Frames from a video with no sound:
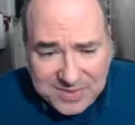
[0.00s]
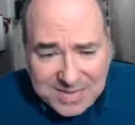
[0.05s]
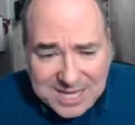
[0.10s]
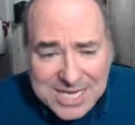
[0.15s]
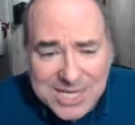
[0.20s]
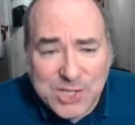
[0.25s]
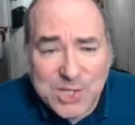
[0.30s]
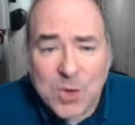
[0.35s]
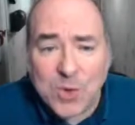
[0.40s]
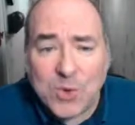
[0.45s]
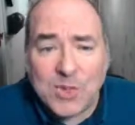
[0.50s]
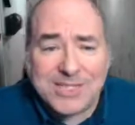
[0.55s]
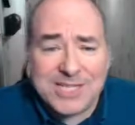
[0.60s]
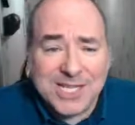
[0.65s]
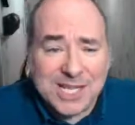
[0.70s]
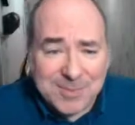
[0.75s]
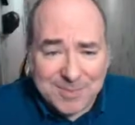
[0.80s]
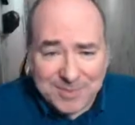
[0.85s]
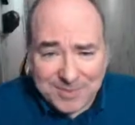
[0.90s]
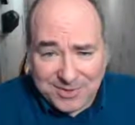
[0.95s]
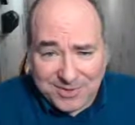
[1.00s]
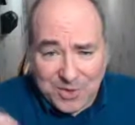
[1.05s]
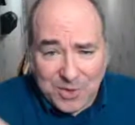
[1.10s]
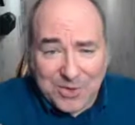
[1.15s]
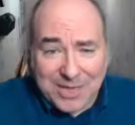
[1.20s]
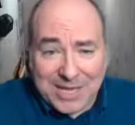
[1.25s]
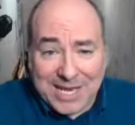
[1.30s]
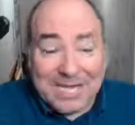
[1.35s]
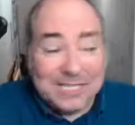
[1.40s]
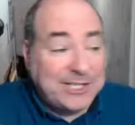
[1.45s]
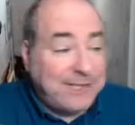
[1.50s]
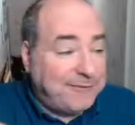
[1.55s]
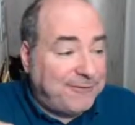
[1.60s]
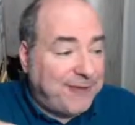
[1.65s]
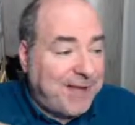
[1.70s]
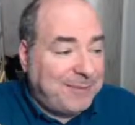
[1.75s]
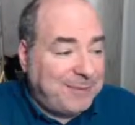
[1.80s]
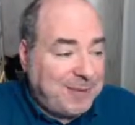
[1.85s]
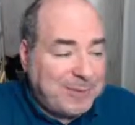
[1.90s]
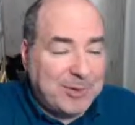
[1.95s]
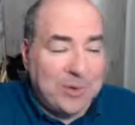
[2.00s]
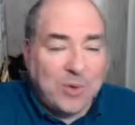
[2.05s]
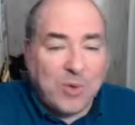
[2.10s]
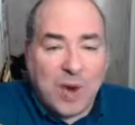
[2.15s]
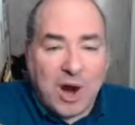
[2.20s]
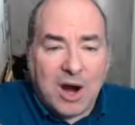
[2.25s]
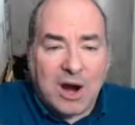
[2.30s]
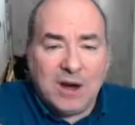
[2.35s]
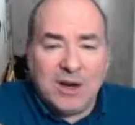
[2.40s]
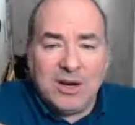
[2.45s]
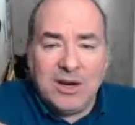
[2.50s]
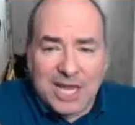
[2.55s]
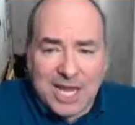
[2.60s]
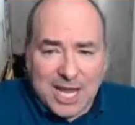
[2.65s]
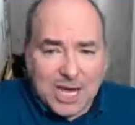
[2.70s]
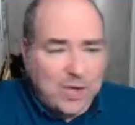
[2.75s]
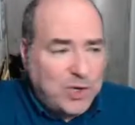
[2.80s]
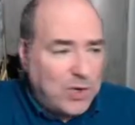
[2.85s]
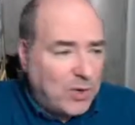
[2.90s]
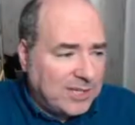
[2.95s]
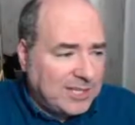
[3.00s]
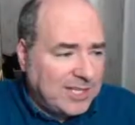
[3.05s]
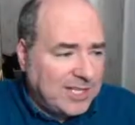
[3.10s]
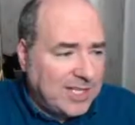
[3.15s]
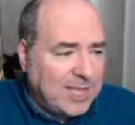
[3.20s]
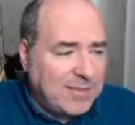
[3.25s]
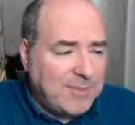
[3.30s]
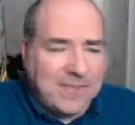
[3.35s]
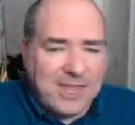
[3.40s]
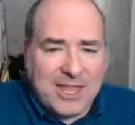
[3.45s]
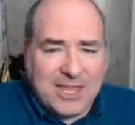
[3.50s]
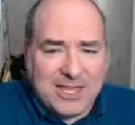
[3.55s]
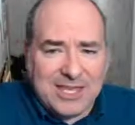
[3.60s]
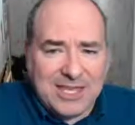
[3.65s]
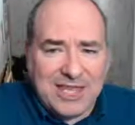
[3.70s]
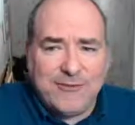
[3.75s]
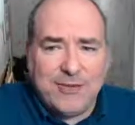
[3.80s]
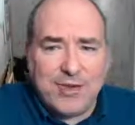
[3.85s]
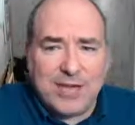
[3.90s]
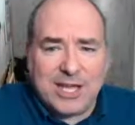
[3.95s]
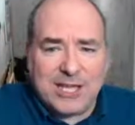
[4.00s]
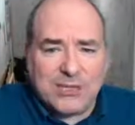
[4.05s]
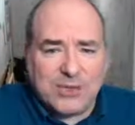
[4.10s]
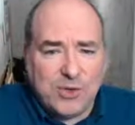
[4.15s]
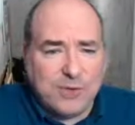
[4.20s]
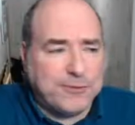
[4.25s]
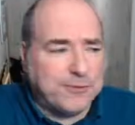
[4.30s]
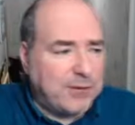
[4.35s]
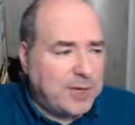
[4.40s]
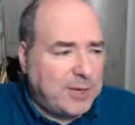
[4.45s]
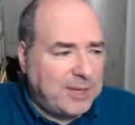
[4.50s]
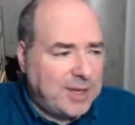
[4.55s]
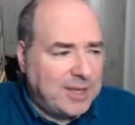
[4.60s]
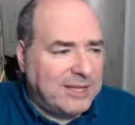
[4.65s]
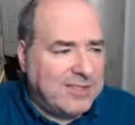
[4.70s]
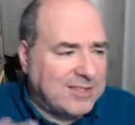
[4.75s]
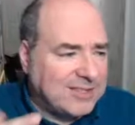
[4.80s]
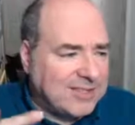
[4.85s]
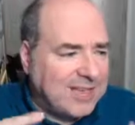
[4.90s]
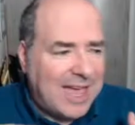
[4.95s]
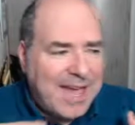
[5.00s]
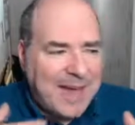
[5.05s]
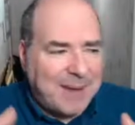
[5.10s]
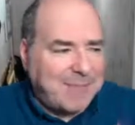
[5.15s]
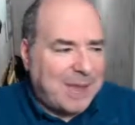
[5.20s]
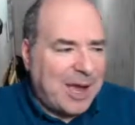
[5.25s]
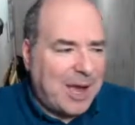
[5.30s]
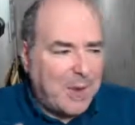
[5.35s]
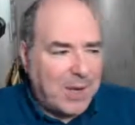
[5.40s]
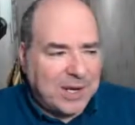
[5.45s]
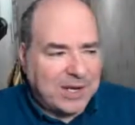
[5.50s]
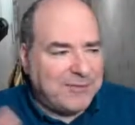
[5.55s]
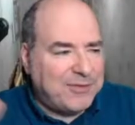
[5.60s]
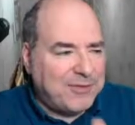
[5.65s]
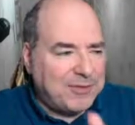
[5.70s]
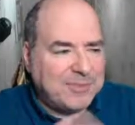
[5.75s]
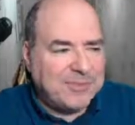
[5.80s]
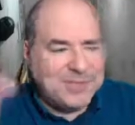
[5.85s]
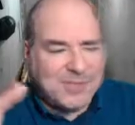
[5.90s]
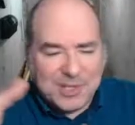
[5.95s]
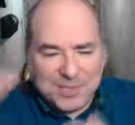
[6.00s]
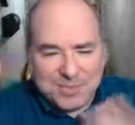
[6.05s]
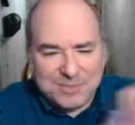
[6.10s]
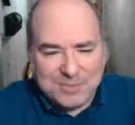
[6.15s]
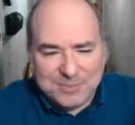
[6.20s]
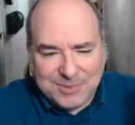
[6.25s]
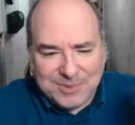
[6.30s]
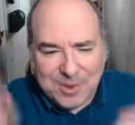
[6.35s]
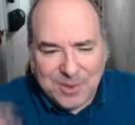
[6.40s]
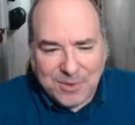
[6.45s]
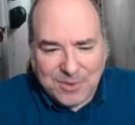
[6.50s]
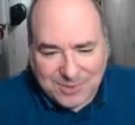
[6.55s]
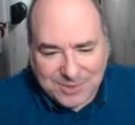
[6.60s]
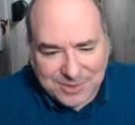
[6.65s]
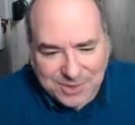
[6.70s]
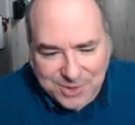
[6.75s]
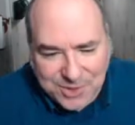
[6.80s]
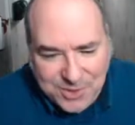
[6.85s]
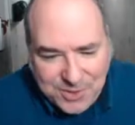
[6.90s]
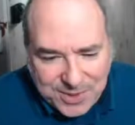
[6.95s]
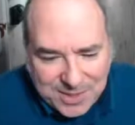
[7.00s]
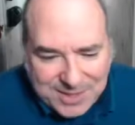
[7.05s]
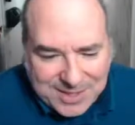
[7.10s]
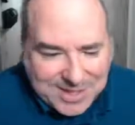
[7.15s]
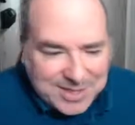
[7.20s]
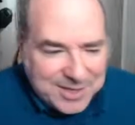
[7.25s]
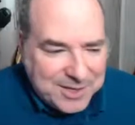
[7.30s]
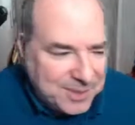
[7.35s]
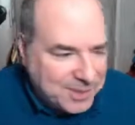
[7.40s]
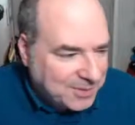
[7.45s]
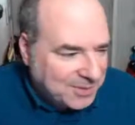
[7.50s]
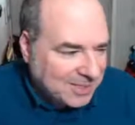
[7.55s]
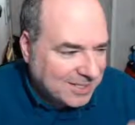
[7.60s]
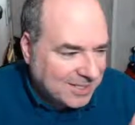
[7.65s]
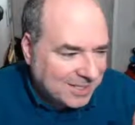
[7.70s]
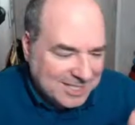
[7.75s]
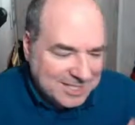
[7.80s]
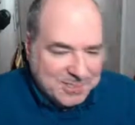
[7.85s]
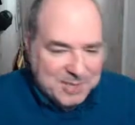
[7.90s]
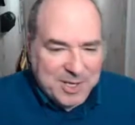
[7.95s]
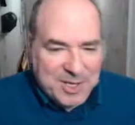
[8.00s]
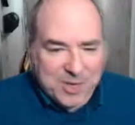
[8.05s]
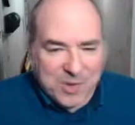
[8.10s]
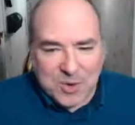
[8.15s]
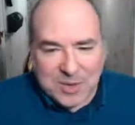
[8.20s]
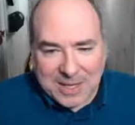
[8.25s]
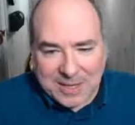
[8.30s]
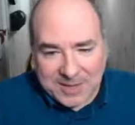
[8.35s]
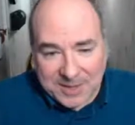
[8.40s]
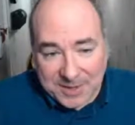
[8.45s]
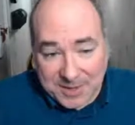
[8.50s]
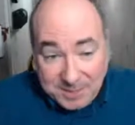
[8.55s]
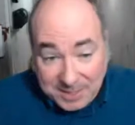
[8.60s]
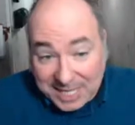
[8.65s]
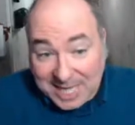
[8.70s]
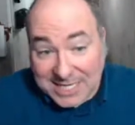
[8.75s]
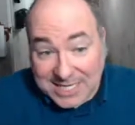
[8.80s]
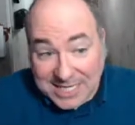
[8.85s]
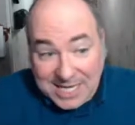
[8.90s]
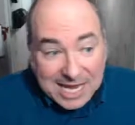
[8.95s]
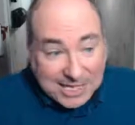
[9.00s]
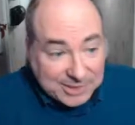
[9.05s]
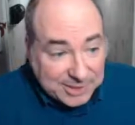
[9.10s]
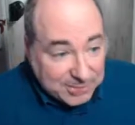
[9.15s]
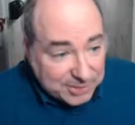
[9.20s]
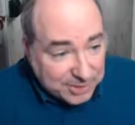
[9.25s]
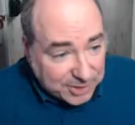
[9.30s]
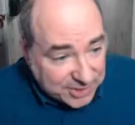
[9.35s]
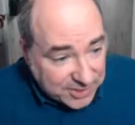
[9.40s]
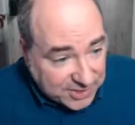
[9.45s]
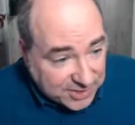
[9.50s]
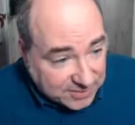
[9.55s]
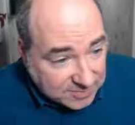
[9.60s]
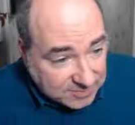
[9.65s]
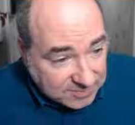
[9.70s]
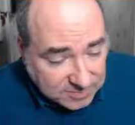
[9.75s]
endorsing them. You can actually find people who are endorsing them and they can give you like 2 free months. I'm not one of them, so go and do what you need to do. It's pretty cool out there, but I did actually purchase it.